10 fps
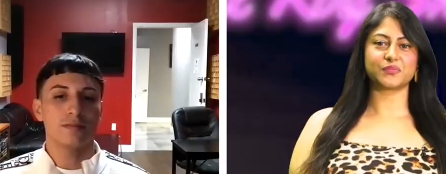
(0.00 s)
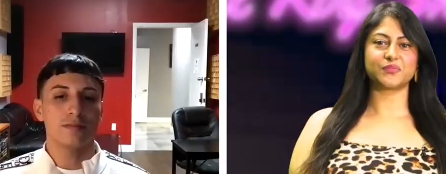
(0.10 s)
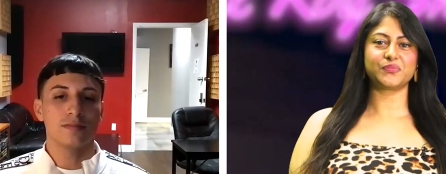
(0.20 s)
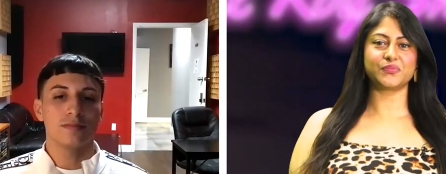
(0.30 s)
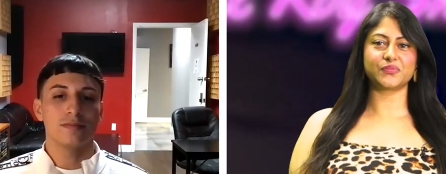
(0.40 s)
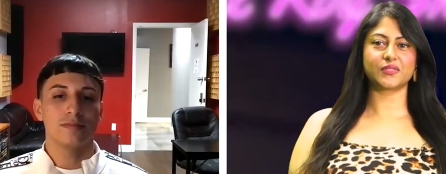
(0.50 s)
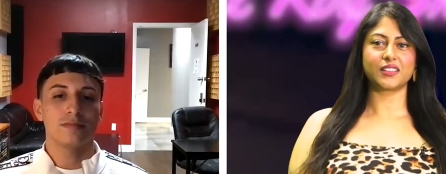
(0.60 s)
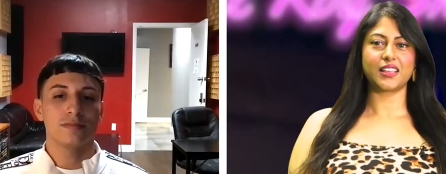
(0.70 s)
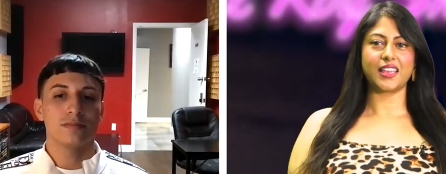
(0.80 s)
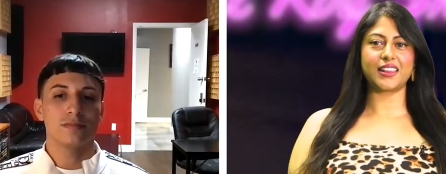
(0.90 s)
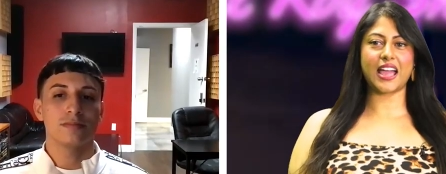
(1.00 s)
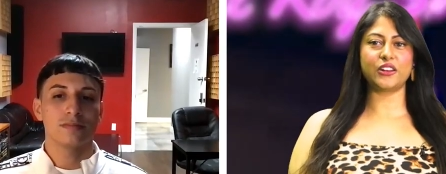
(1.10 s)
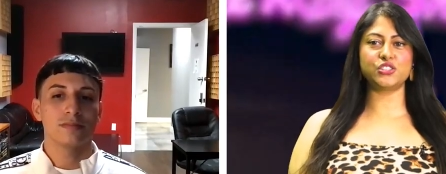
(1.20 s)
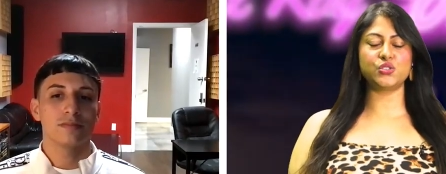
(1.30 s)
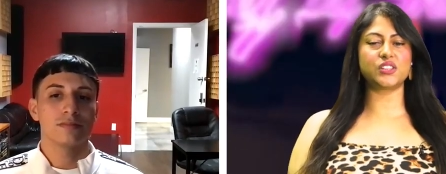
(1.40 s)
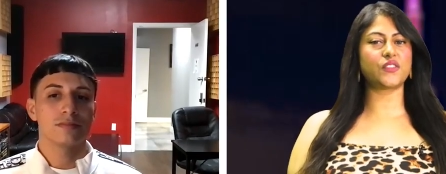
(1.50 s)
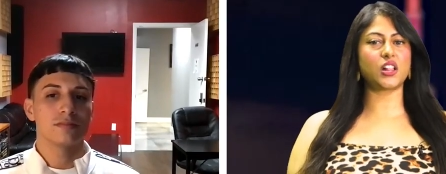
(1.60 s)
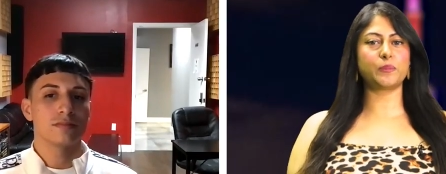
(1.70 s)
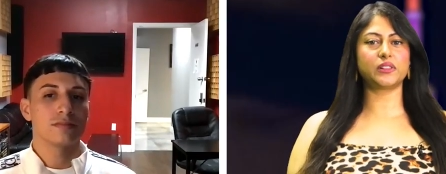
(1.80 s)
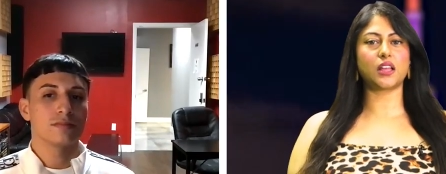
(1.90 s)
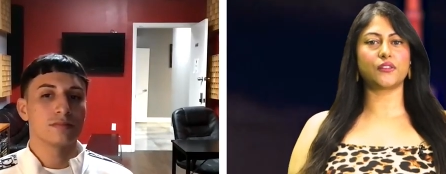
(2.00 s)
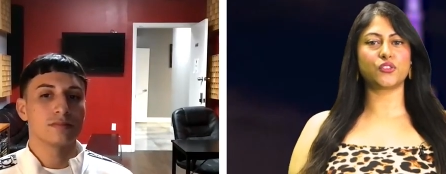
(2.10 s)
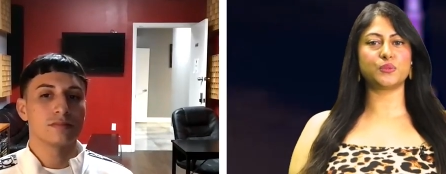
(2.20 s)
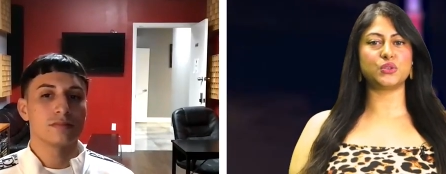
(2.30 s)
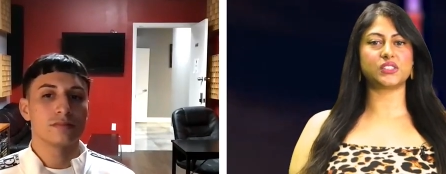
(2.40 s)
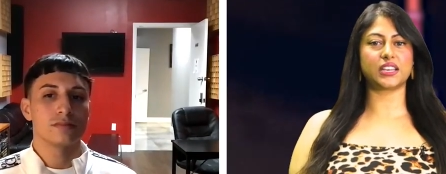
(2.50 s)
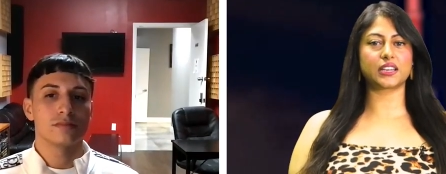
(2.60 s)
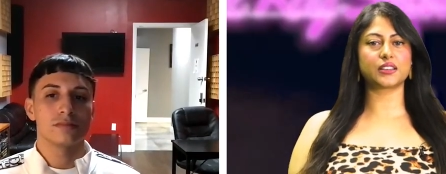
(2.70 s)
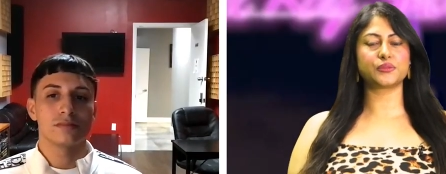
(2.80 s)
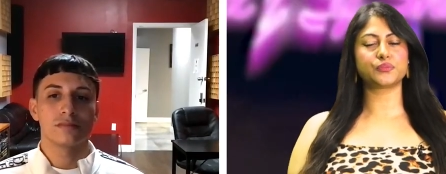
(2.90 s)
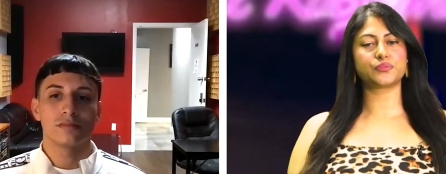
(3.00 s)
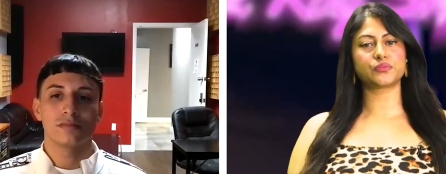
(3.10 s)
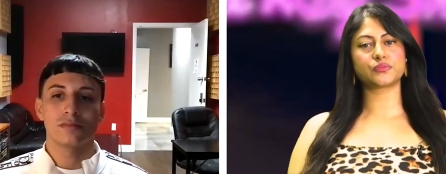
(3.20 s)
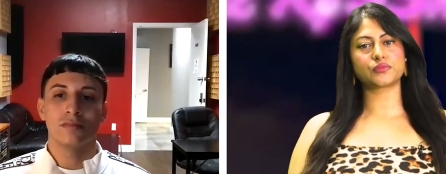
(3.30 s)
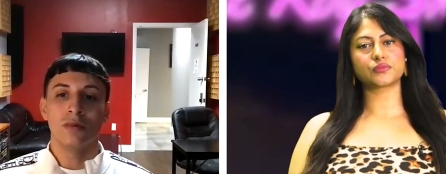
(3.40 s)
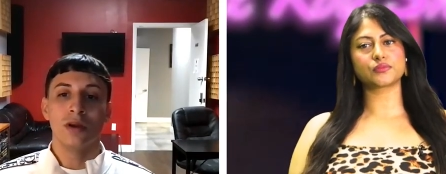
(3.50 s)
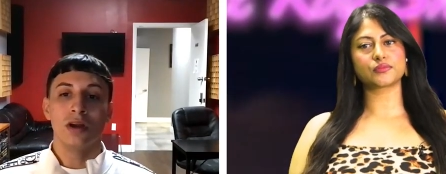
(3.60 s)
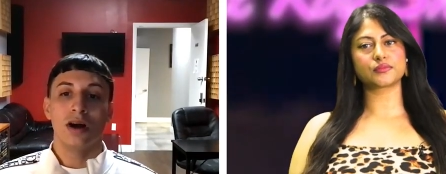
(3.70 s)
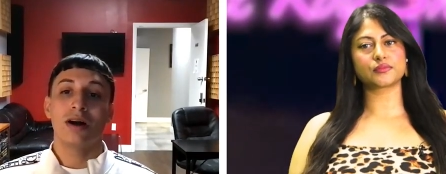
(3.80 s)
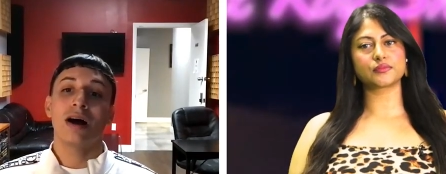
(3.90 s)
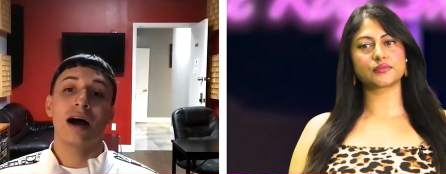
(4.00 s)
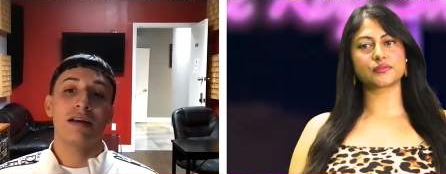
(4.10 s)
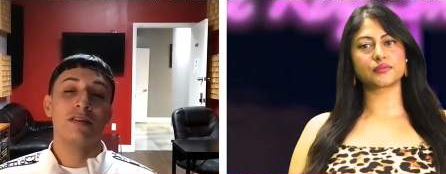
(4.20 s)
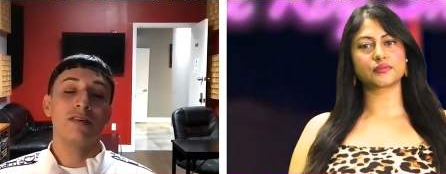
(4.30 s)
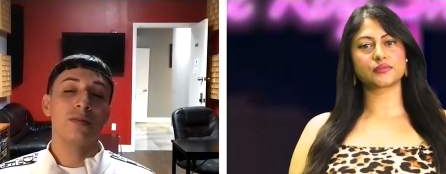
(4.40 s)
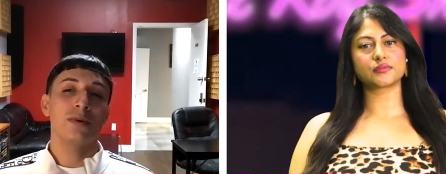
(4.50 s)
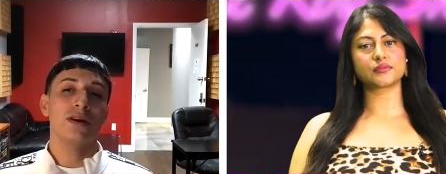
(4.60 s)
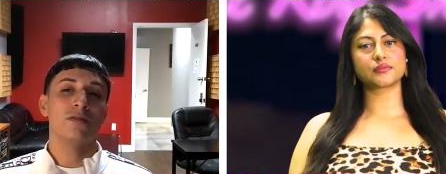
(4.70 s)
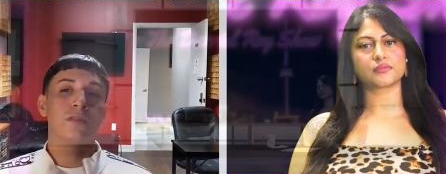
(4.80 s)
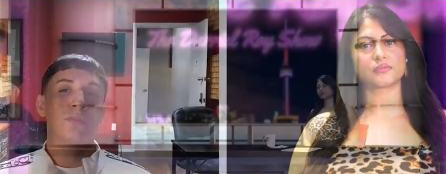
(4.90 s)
Speaker 1: Mm -hmm. And how did you develop a love for music?
Speaker 2: Uh, I developed a love for